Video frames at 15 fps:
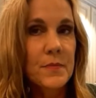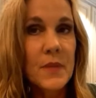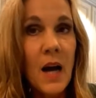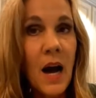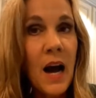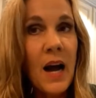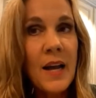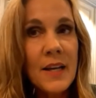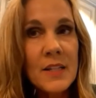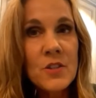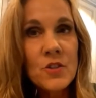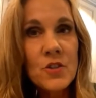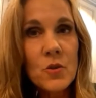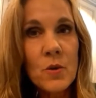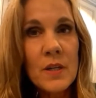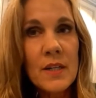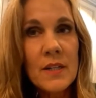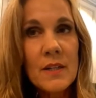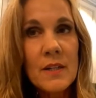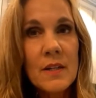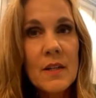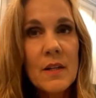I
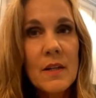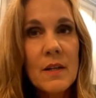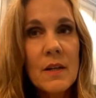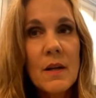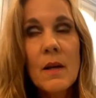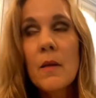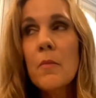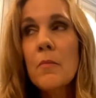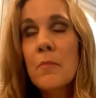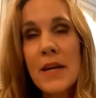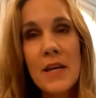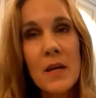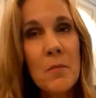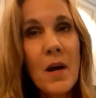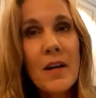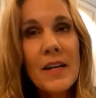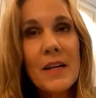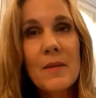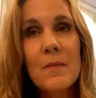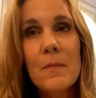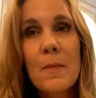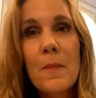enjoy making money.
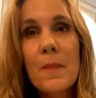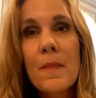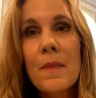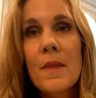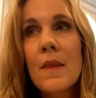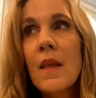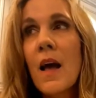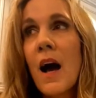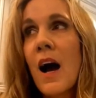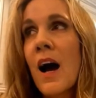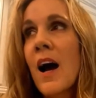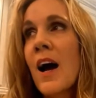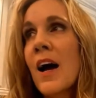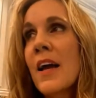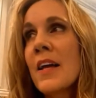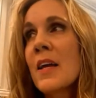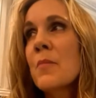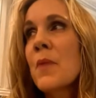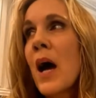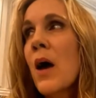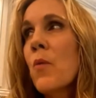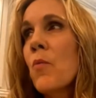I
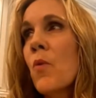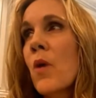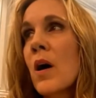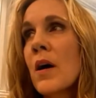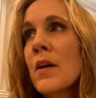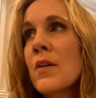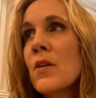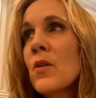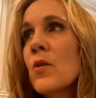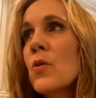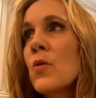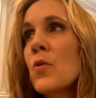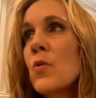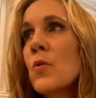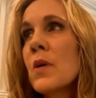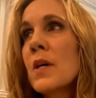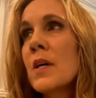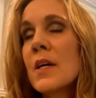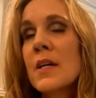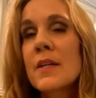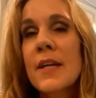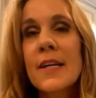am not one who
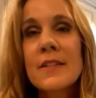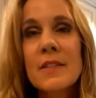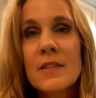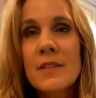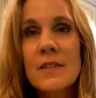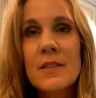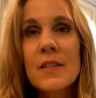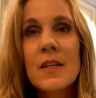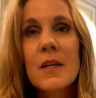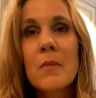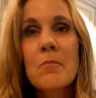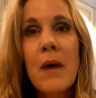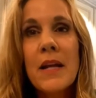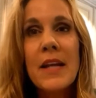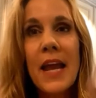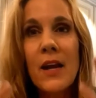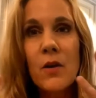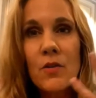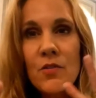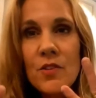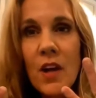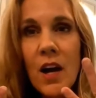gets my
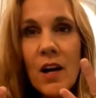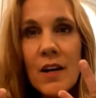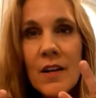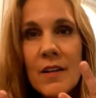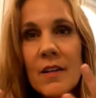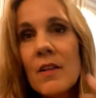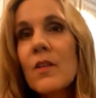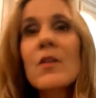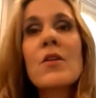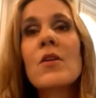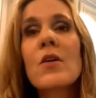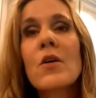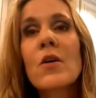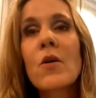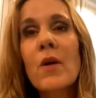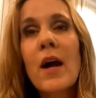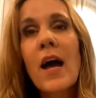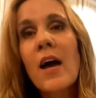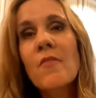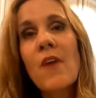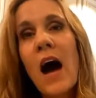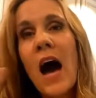nails done or I
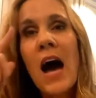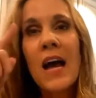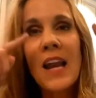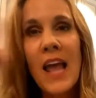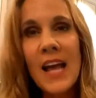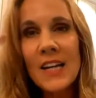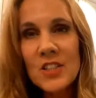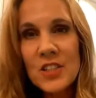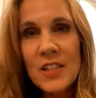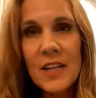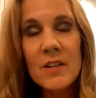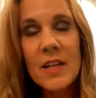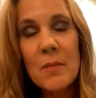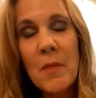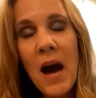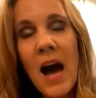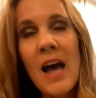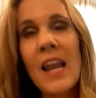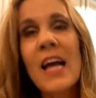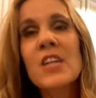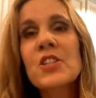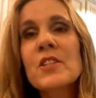have eyelashes. I don't get my
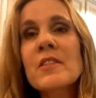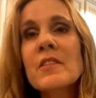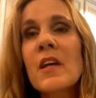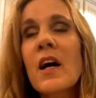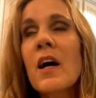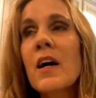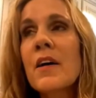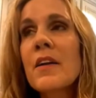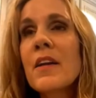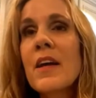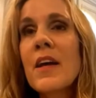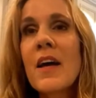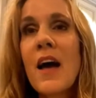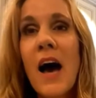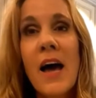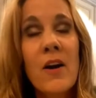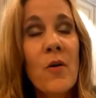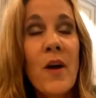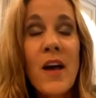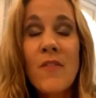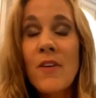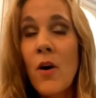eyelashes done. I don't
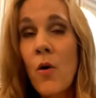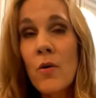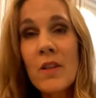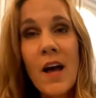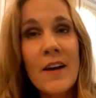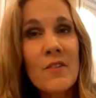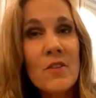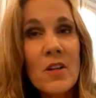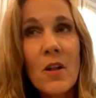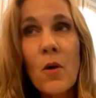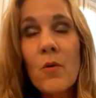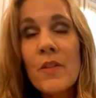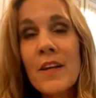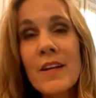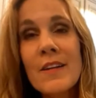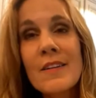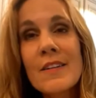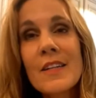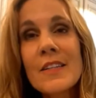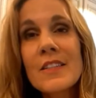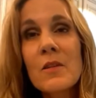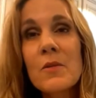have a whole lot of clothing.
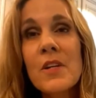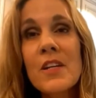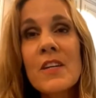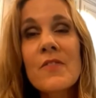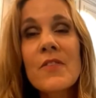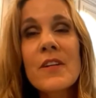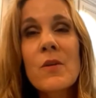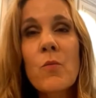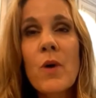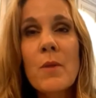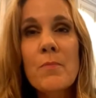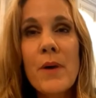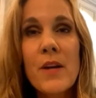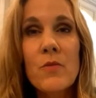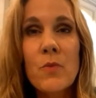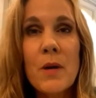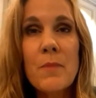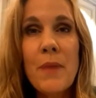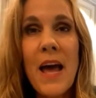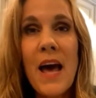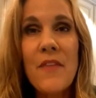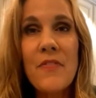When you live in a one bedroom, one
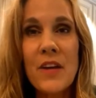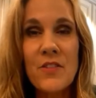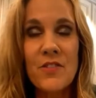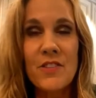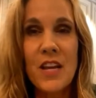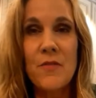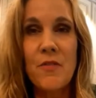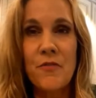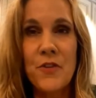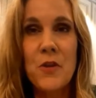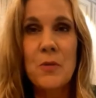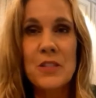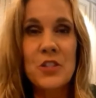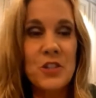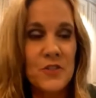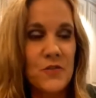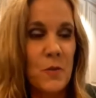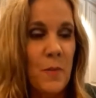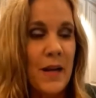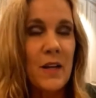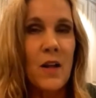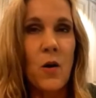bath, I just have a few inches for
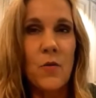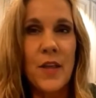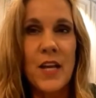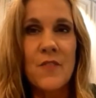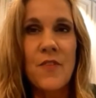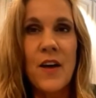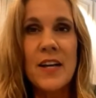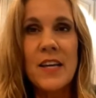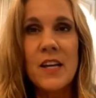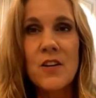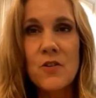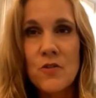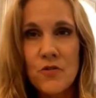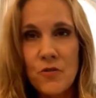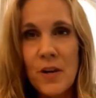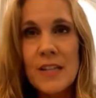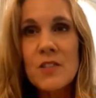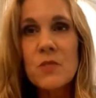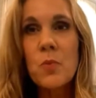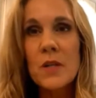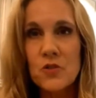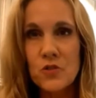my clothing. If I get a new
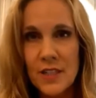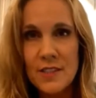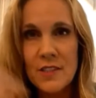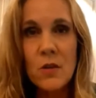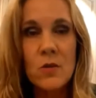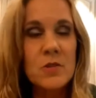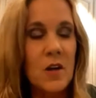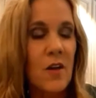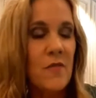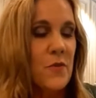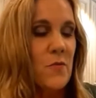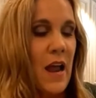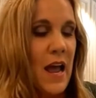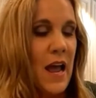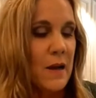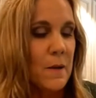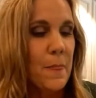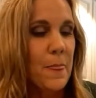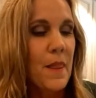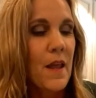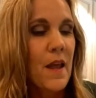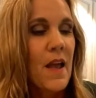dress, one dress goes off the rack.
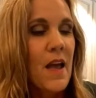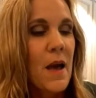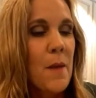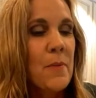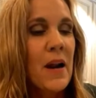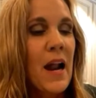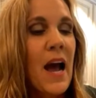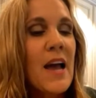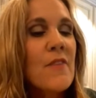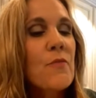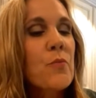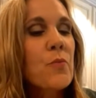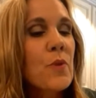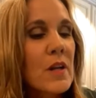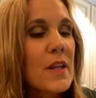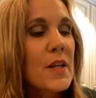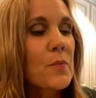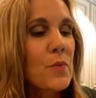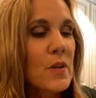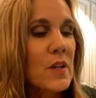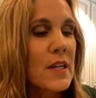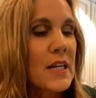But I really,
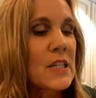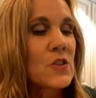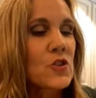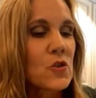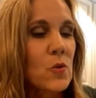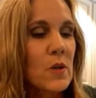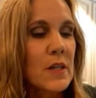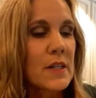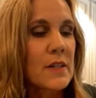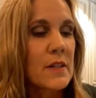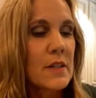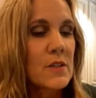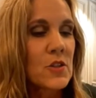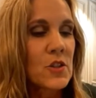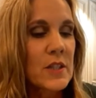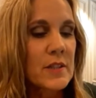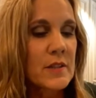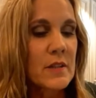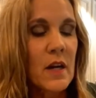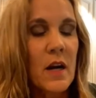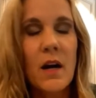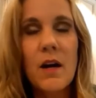really enjoyed
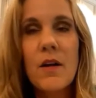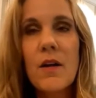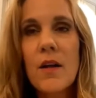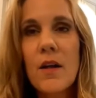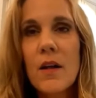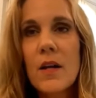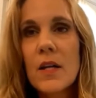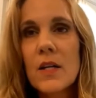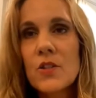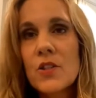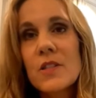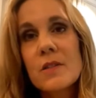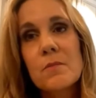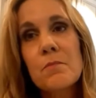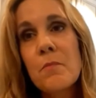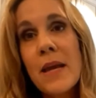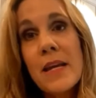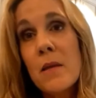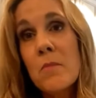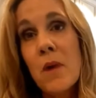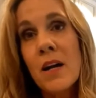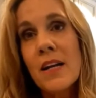just
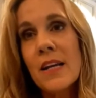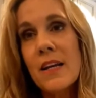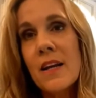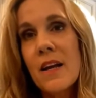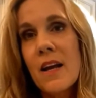making money.